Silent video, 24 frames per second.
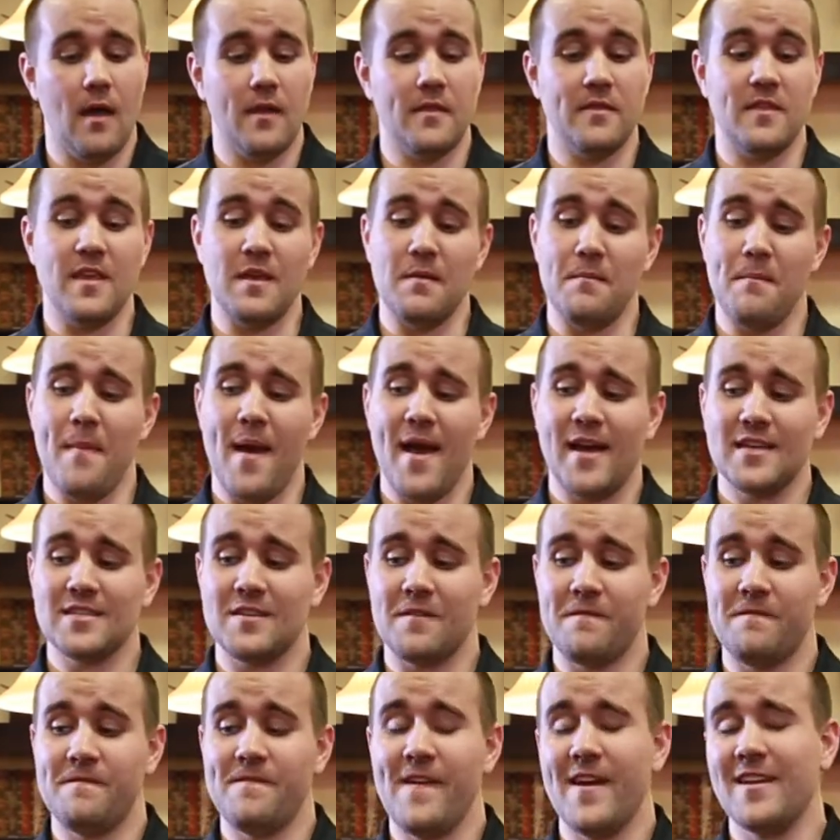The max
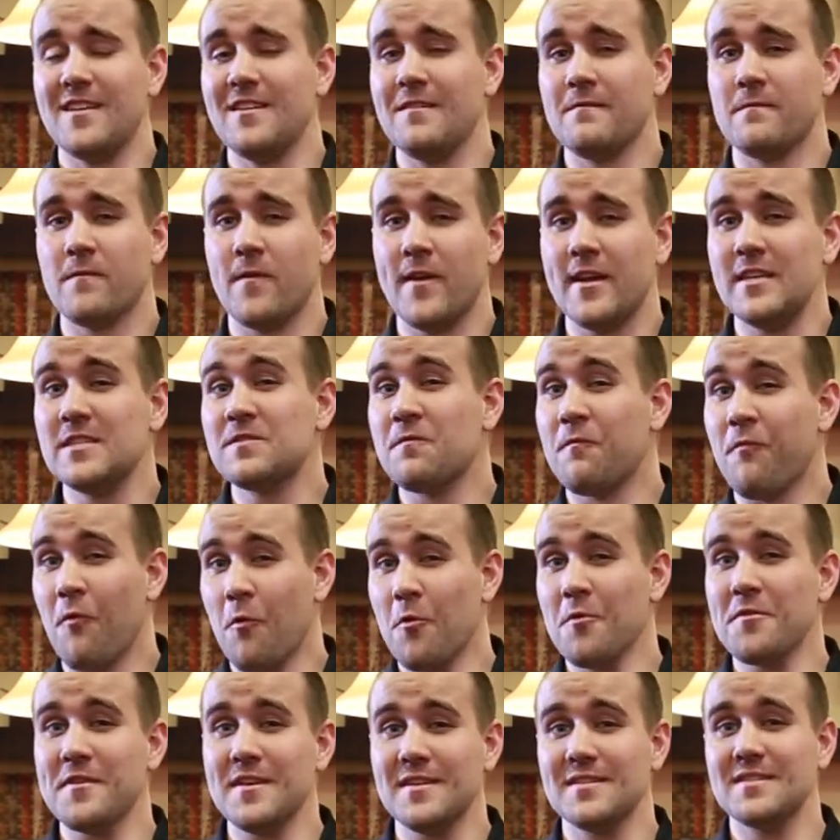effective range
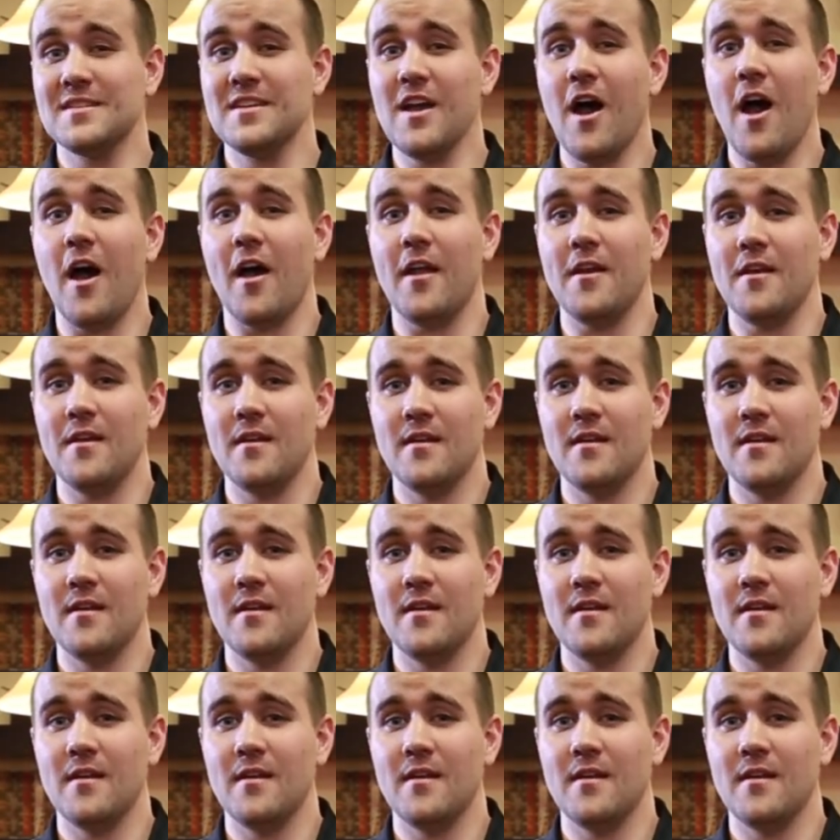for this gun